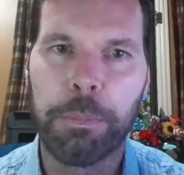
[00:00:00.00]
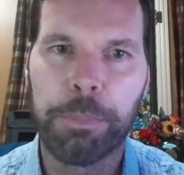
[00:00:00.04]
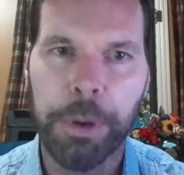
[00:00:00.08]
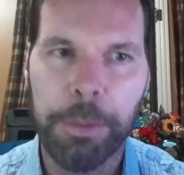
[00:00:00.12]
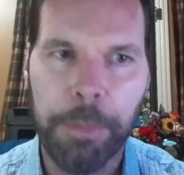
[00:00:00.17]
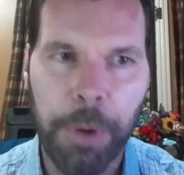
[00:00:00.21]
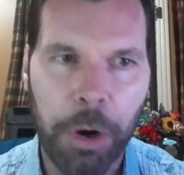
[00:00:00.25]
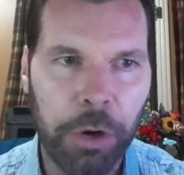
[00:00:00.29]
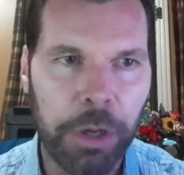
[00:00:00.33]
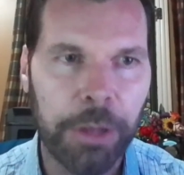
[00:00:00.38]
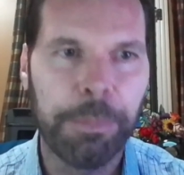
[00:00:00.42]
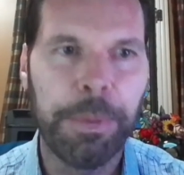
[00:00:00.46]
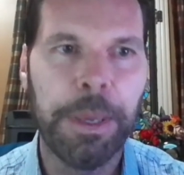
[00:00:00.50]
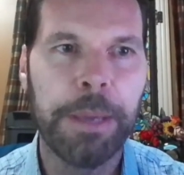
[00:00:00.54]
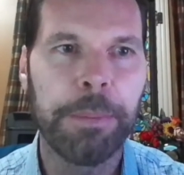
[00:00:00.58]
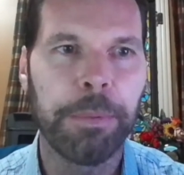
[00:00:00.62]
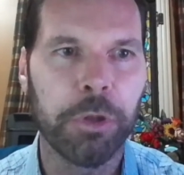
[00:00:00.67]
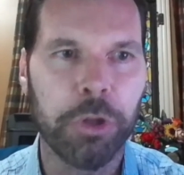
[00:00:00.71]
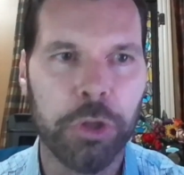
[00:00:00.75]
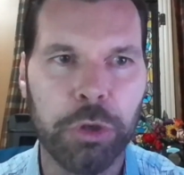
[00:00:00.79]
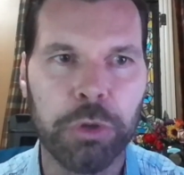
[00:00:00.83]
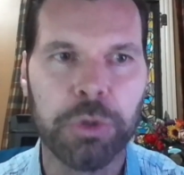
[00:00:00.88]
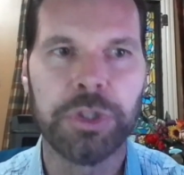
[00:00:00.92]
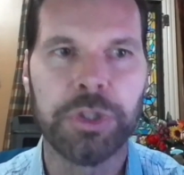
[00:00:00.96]
promoting
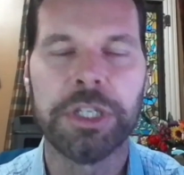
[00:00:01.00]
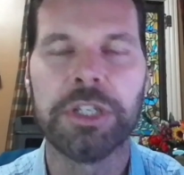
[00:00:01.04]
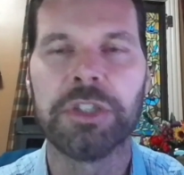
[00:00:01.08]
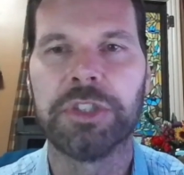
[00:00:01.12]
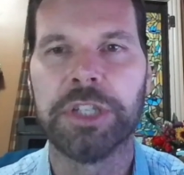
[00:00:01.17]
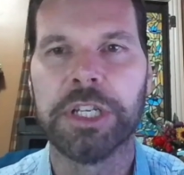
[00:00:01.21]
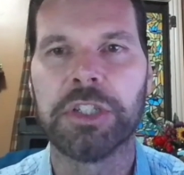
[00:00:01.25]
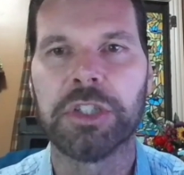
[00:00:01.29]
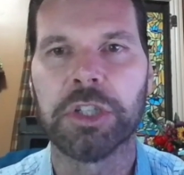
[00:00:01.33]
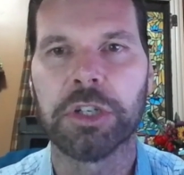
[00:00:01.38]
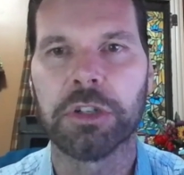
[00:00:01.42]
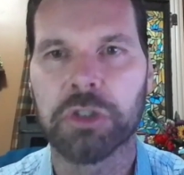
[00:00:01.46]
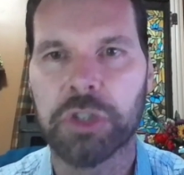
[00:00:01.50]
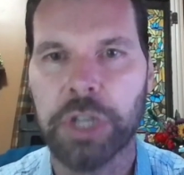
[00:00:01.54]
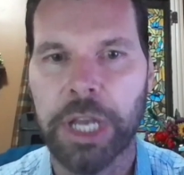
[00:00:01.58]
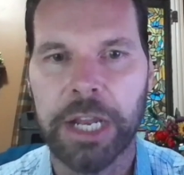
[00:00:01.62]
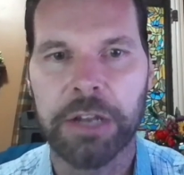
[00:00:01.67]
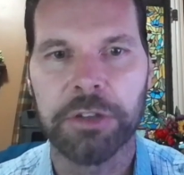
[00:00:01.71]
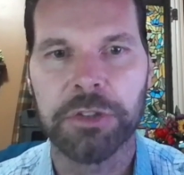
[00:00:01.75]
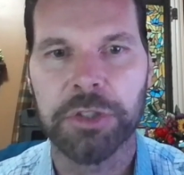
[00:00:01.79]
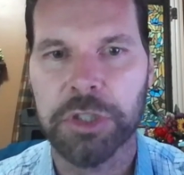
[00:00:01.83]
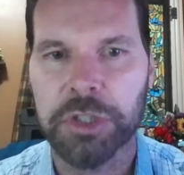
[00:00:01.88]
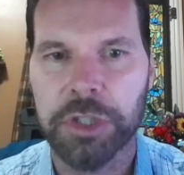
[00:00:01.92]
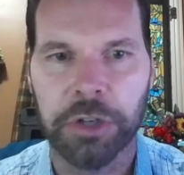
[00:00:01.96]
people use these digital
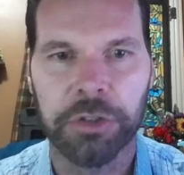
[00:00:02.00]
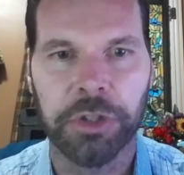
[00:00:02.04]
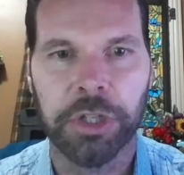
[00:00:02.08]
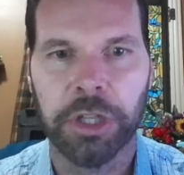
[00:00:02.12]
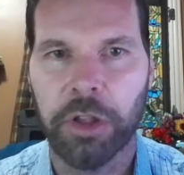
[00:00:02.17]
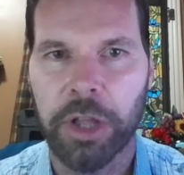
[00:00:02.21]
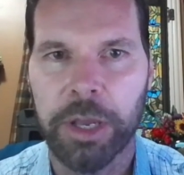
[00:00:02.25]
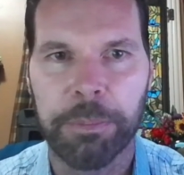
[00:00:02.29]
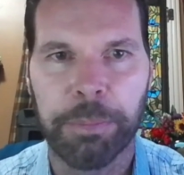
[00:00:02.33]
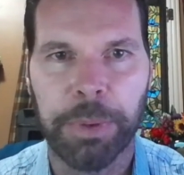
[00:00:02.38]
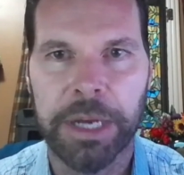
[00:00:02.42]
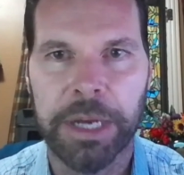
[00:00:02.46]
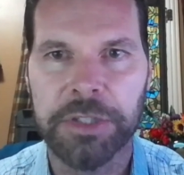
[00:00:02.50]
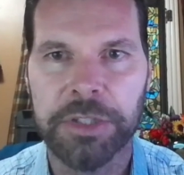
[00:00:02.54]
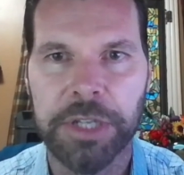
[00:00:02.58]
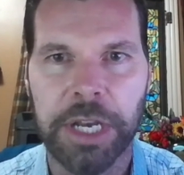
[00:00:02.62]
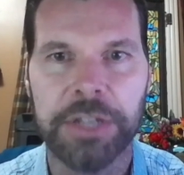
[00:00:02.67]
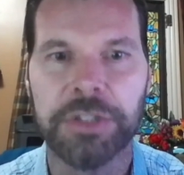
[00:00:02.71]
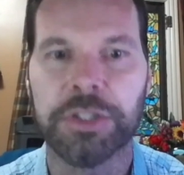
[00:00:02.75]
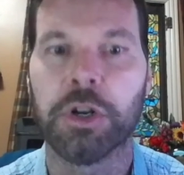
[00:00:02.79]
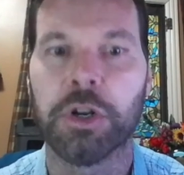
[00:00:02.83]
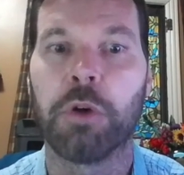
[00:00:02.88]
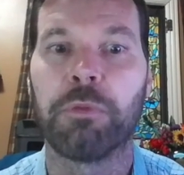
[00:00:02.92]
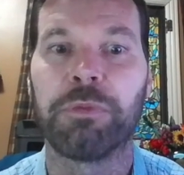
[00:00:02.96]
channels to start the claim
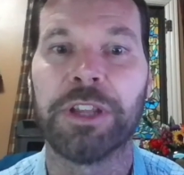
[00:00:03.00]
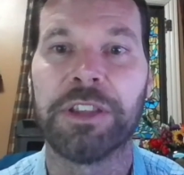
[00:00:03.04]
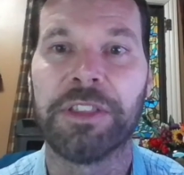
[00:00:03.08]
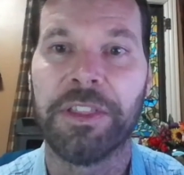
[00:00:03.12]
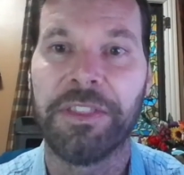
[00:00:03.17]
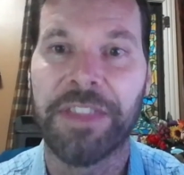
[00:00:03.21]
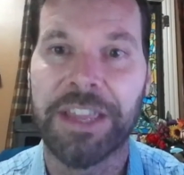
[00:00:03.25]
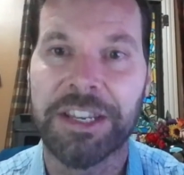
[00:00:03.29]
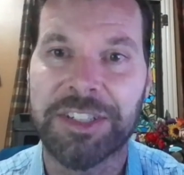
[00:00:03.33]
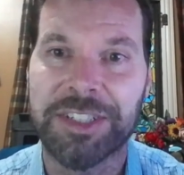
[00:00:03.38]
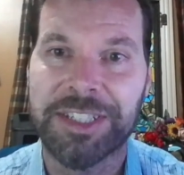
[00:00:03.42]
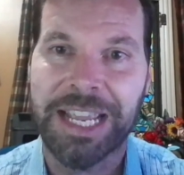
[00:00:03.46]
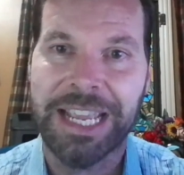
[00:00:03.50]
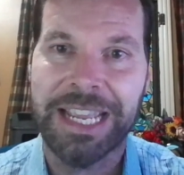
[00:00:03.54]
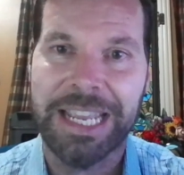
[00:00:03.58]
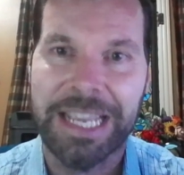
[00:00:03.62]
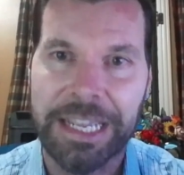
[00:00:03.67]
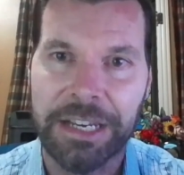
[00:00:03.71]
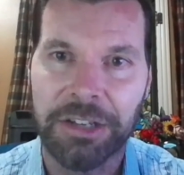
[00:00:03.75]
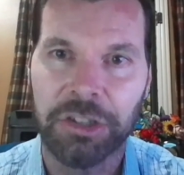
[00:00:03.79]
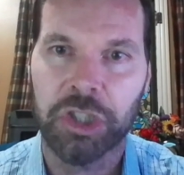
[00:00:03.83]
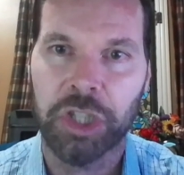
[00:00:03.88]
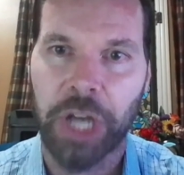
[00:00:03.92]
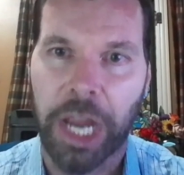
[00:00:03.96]
process, and hopefully then they stay
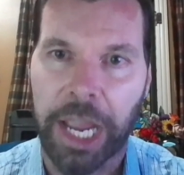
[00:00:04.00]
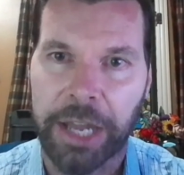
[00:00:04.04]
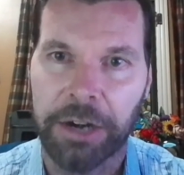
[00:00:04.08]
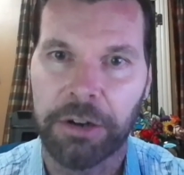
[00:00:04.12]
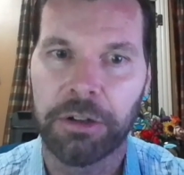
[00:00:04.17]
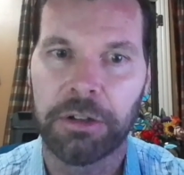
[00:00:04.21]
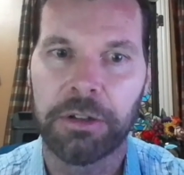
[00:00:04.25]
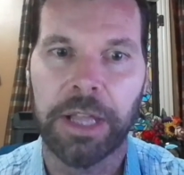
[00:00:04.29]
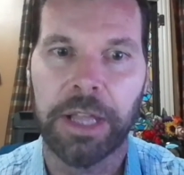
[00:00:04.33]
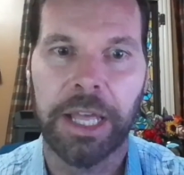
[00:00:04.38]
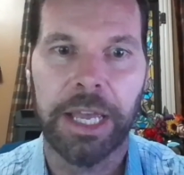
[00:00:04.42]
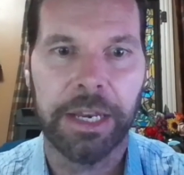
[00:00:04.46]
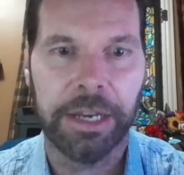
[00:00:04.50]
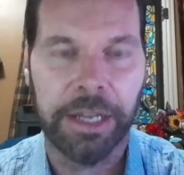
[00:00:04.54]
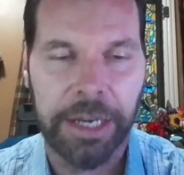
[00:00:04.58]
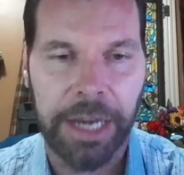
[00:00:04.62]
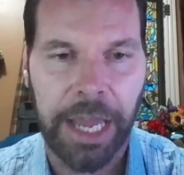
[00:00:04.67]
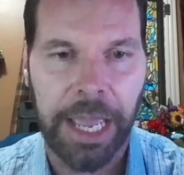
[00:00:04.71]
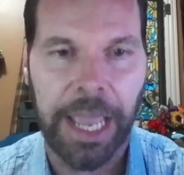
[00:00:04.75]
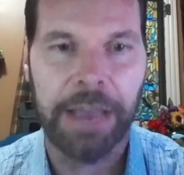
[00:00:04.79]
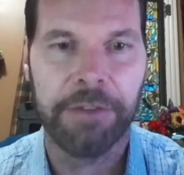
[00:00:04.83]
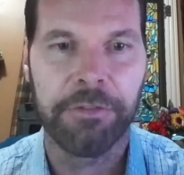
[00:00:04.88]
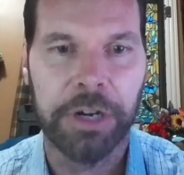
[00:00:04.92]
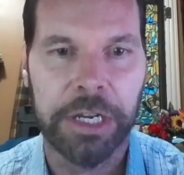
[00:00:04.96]
in channel and
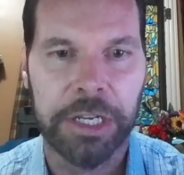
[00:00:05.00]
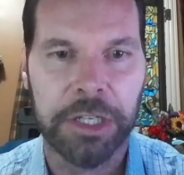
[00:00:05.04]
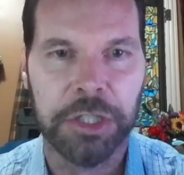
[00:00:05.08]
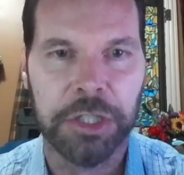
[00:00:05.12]
have an